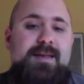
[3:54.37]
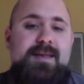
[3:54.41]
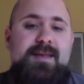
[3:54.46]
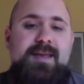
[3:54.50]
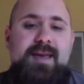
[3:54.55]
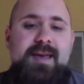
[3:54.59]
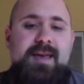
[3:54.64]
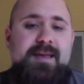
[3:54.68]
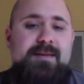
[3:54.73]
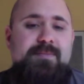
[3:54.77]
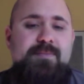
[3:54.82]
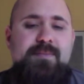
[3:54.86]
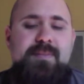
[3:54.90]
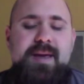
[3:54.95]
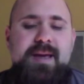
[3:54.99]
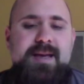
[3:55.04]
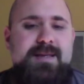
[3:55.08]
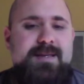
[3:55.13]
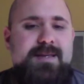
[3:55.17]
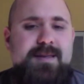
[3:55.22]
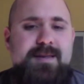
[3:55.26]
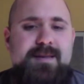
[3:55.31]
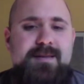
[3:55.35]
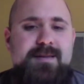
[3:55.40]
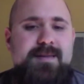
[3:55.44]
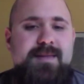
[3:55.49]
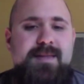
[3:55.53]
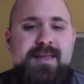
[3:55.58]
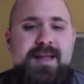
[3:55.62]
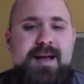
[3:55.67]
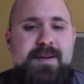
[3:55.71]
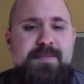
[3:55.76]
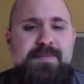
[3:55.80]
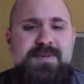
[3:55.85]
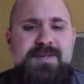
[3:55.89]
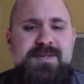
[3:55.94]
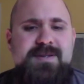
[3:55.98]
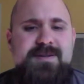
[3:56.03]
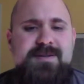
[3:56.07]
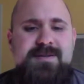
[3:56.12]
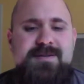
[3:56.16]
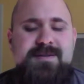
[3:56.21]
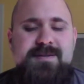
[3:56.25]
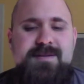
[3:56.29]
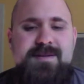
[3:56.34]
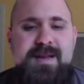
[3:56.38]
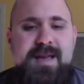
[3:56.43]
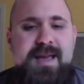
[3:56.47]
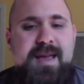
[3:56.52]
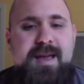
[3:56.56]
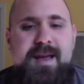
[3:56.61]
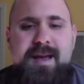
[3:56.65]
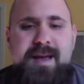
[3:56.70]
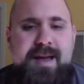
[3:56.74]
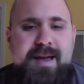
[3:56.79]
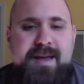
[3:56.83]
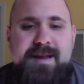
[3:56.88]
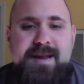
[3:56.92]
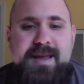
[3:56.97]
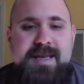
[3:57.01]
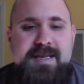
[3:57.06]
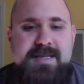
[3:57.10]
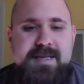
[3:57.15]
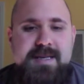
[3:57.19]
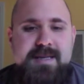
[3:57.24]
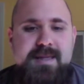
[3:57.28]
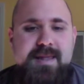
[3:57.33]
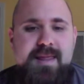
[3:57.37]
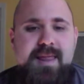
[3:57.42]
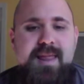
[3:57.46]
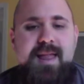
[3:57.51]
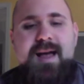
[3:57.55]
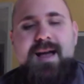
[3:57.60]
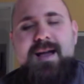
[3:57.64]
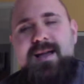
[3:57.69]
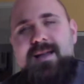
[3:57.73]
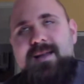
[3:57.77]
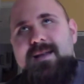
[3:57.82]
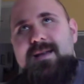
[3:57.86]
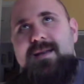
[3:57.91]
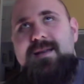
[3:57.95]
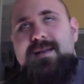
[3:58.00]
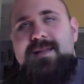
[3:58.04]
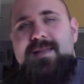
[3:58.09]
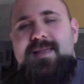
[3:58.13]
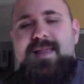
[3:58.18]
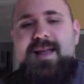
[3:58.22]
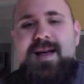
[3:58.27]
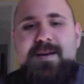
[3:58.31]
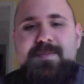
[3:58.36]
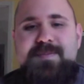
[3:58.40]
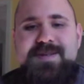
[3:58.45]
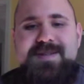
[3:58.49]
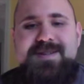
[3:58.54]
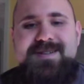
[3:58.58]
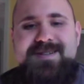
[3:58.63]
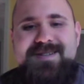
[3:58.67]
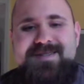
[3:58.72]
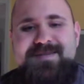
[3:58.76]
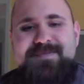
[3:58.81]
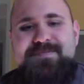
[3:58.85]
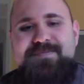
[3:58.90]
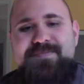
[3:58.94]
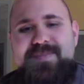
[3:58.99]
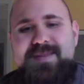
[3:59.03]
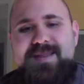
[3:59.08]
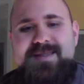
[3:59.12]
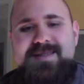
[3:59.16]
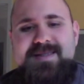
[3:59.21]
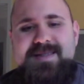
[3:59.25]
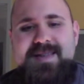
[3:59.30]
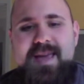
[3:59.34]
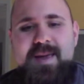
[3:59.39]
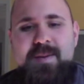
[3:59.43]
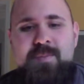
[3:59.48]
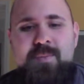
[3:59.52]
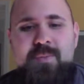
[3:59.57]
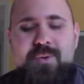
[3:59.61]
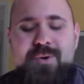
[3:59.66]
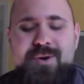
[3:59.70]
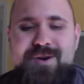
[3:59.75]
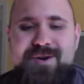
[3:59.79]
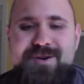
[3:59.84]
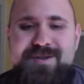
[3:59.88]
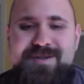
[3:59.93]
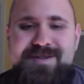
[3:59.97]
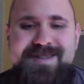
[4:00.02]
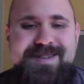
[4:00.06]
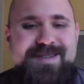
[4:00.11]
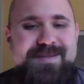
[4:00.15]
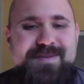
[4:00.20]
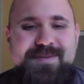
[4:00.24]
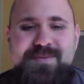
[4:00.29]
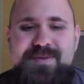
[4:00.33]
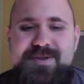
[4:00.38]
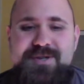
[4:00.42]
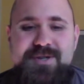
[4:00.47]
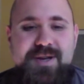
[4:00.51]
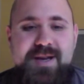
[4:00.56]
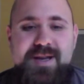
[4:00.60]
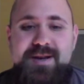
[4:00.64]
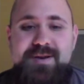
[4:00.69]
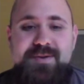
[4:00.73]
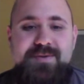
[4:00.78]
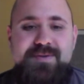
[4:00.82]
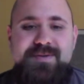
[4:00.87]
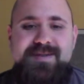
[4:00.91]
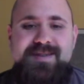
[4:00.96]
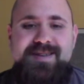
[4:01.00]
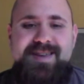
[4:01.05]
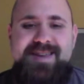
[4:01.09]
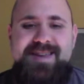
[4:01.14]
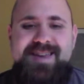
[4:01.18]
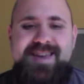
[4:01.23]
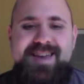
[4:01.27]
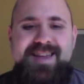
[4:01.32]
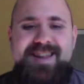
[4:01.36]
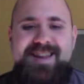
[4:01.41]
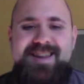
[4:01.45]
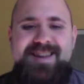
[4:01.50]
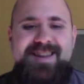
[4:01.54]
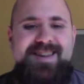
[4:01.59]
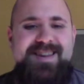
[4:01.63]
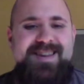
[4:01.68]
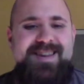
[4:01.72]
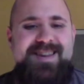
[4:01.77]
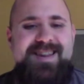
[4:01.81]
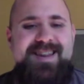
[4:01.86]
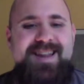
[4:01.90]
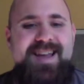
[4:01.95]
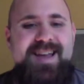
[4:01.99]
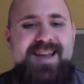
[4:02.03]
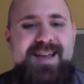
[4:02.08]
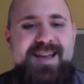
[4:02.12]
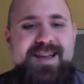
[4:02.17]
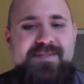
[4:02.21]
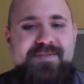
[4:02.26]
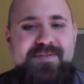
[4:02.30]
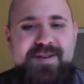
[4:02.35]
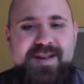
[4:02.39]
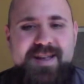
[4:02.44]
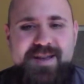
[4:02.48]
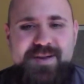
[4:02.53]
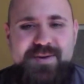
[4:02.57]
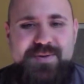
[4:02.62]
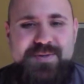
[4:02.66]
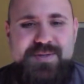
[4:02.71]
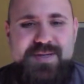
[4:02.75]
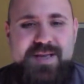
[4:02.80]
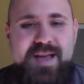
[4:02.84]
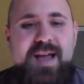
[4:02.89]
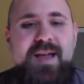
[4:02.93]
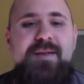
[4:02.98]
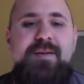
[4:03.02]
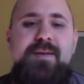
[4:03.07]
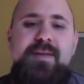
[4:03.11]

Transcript: He makes the lobster, and he said latka, lobster, same word, which I don't get. I forget who, I